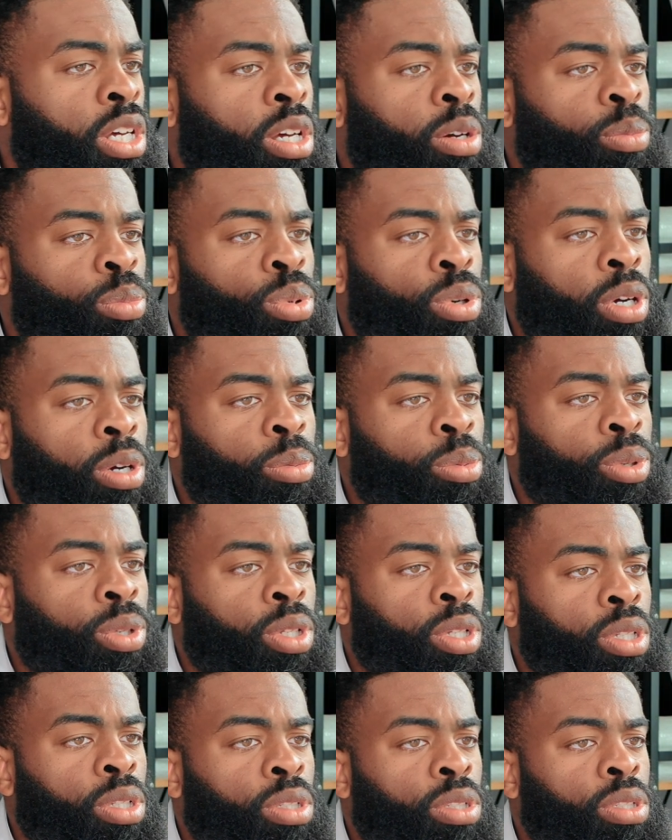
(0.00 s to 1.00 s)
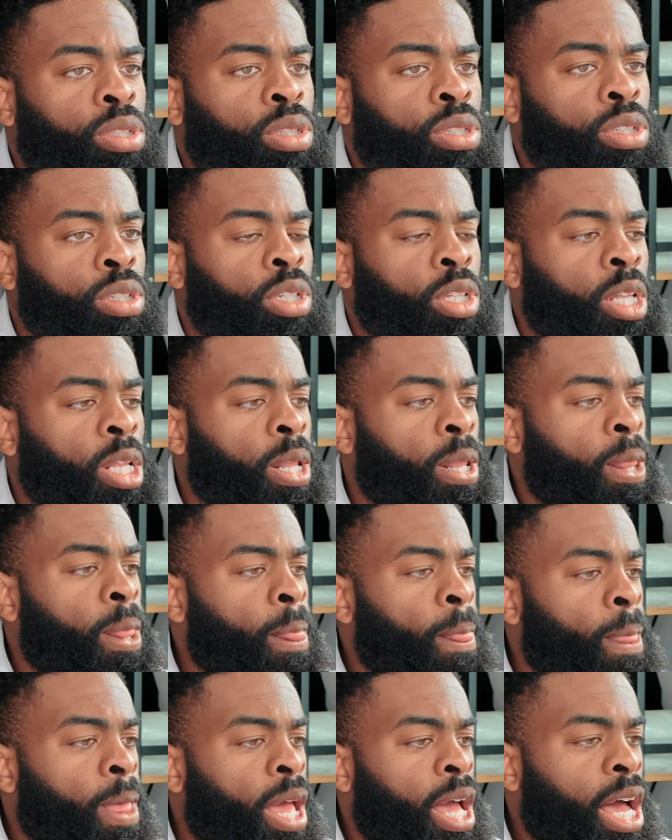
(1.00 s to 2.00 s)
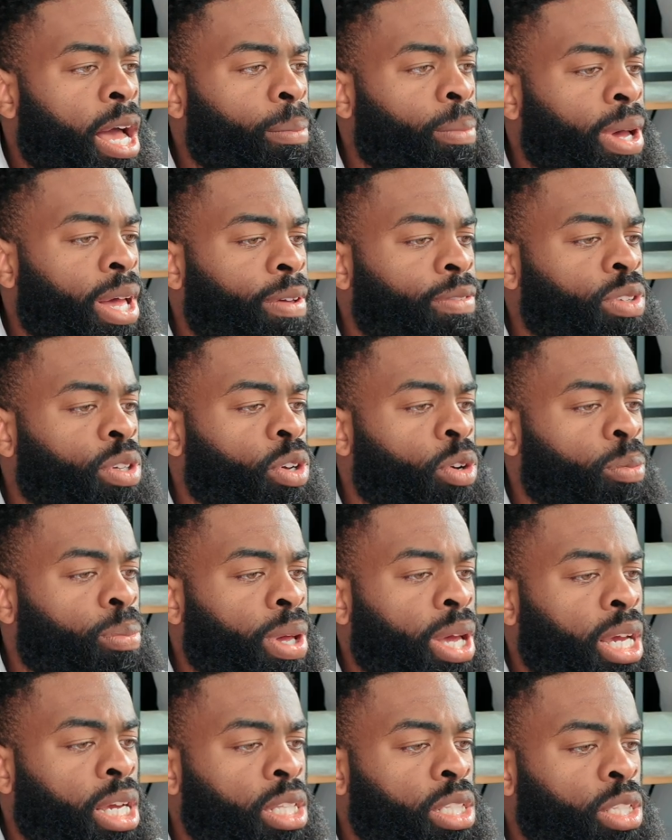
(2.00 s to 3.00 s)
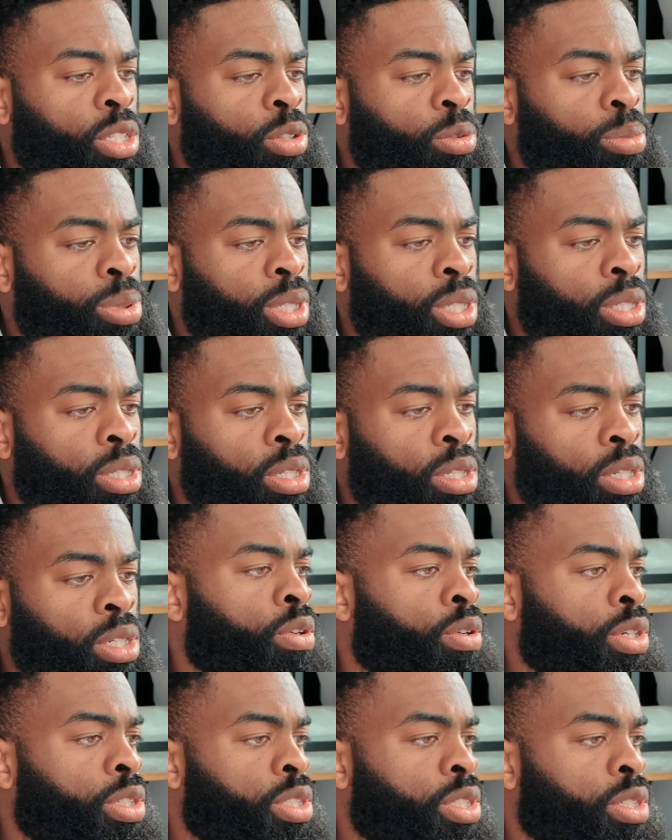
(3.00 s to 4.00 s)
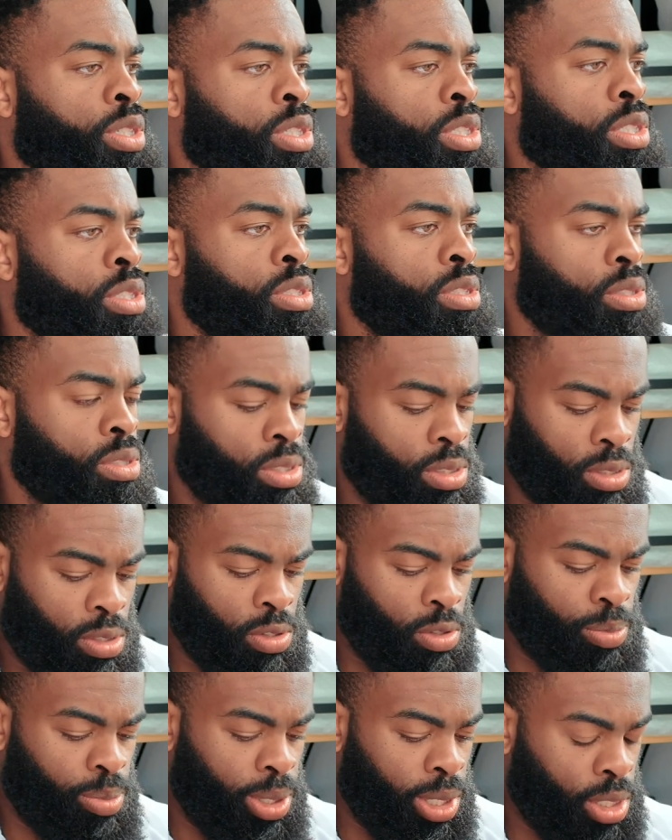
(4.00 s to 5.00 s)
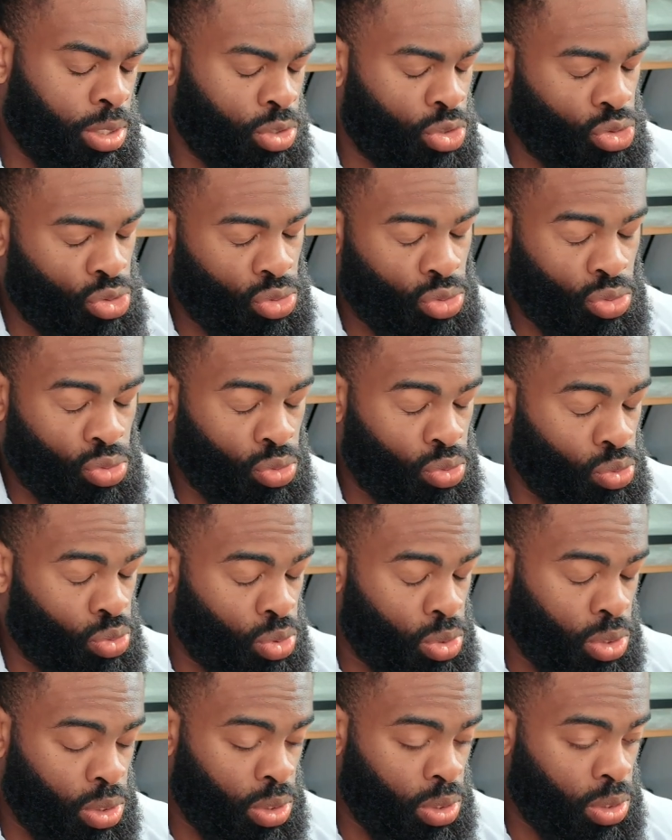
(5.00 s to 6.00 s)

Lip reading: at properties, I might have to go back a little bit. Criteria. Let's go back to